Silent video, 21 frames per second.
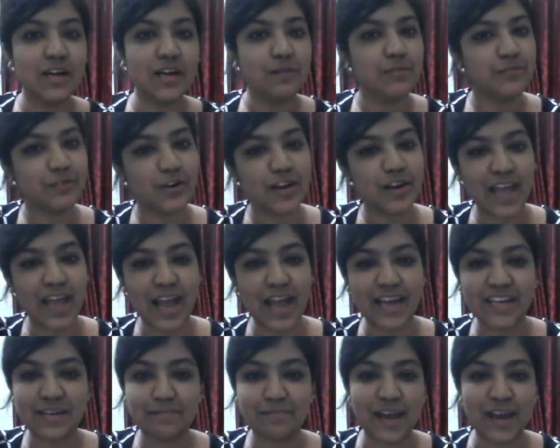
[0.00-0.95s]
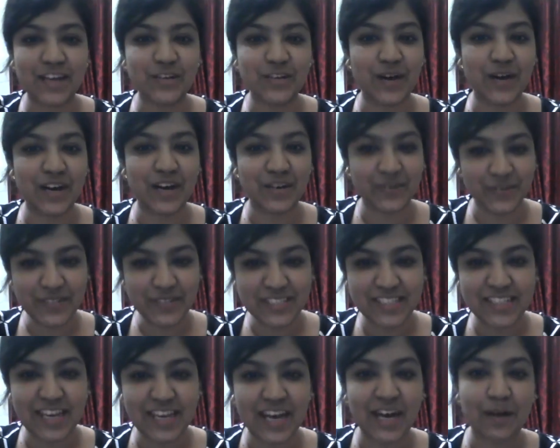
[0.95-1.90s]
Before I hand it back to our
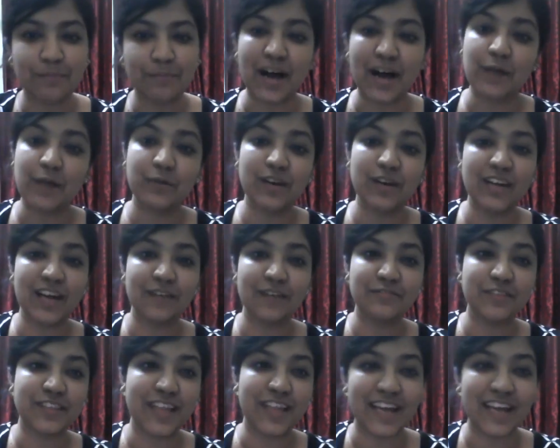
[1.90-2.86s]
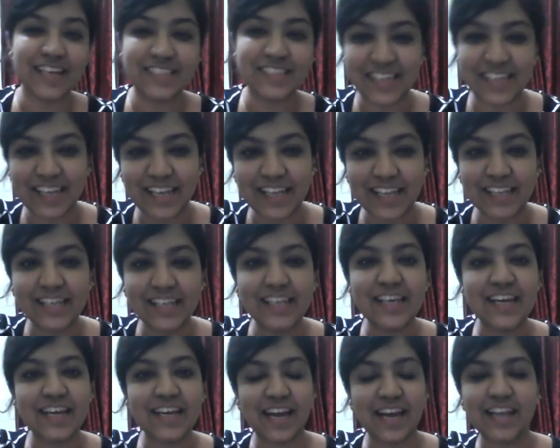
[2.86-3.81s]
host, I would love to thank Salil,
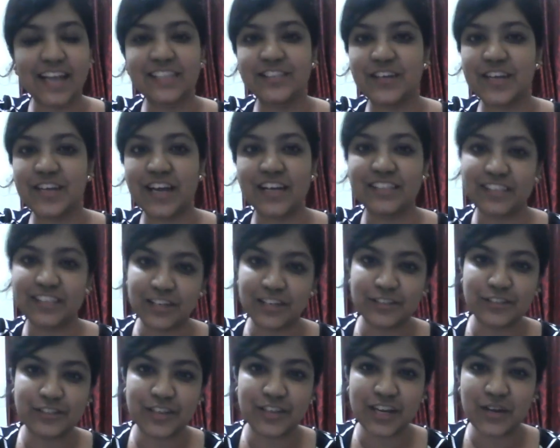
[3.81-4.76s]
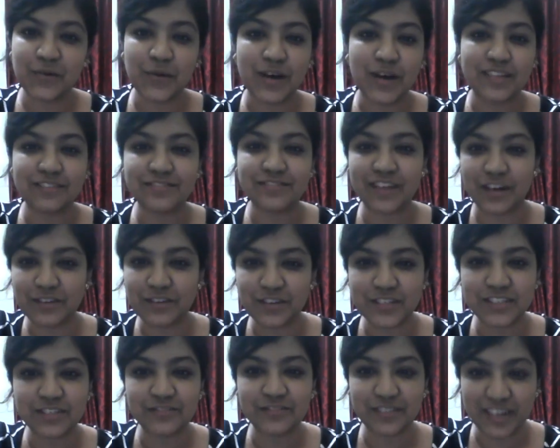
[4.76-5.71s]
Gayatri, and Tanushree, who are the
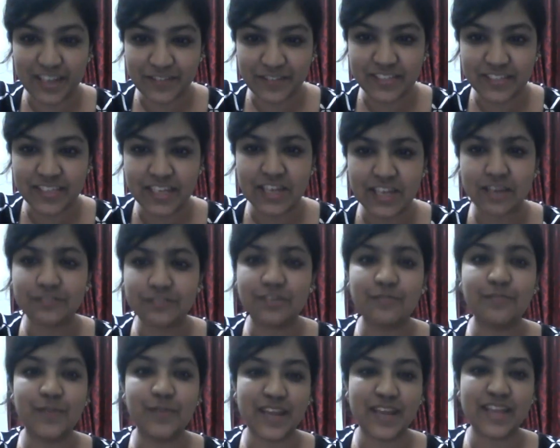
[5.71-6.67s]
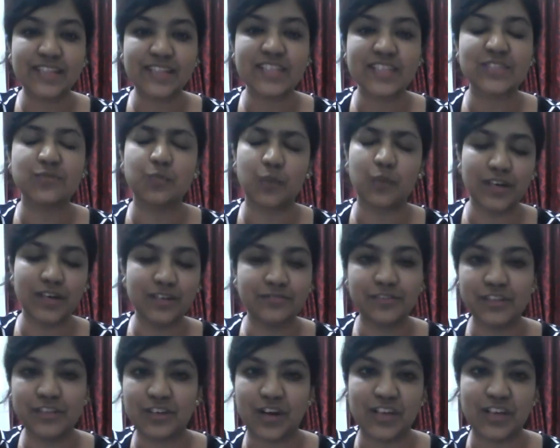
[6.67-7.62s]
founders of Glyphs, for bringing this
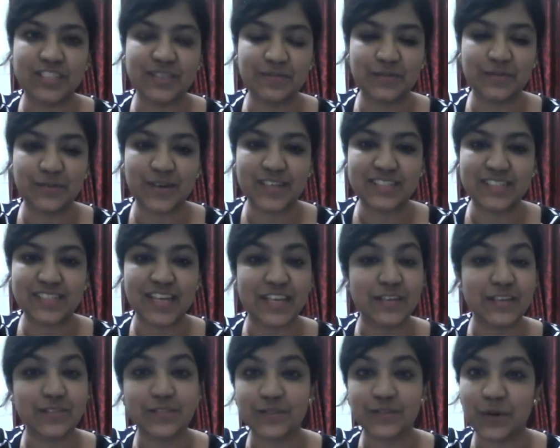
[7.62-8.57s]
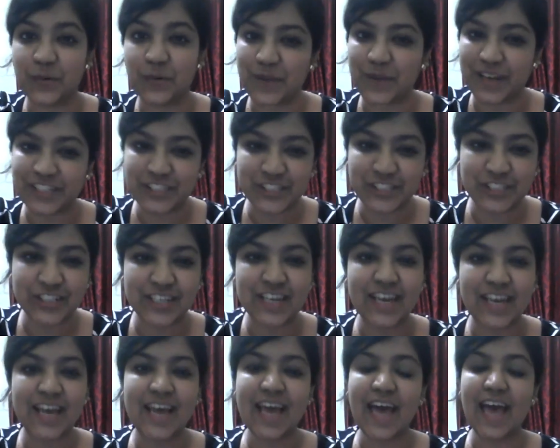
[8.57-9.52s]
wonderful concept to us. Thank you so much.
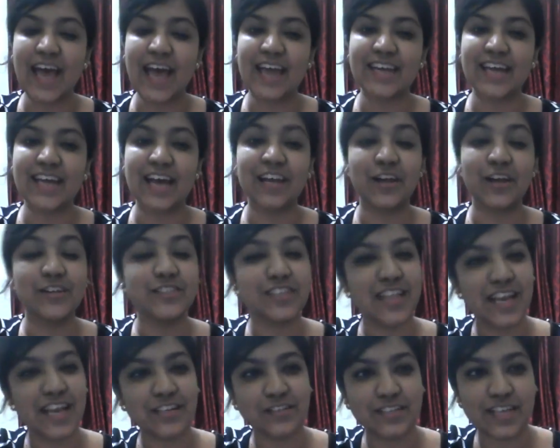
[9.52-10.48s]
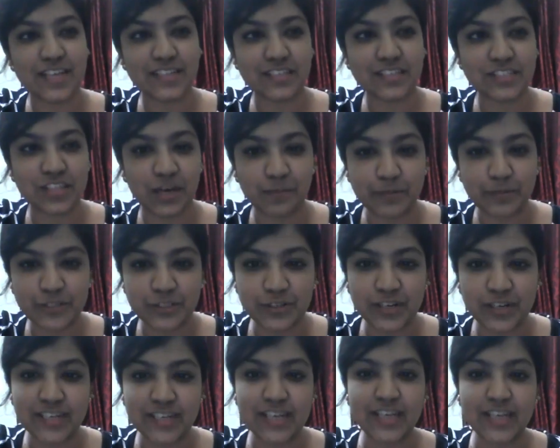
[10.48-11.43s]
And I'd also like to take this
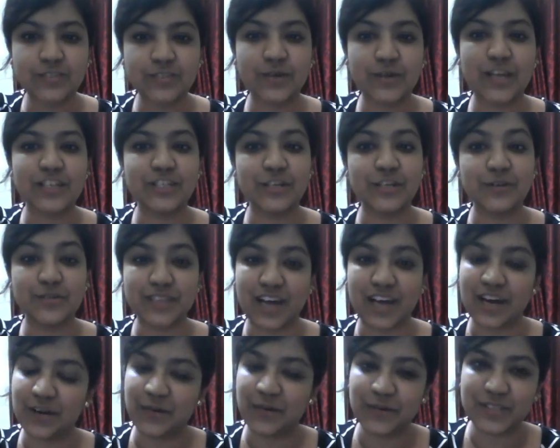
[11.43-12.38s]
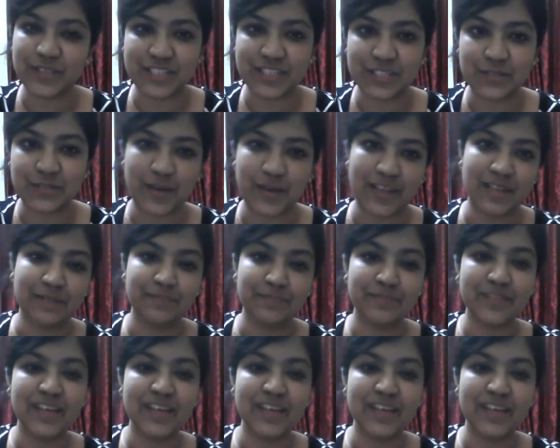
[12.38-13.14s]
opportunity to introduce our host as well.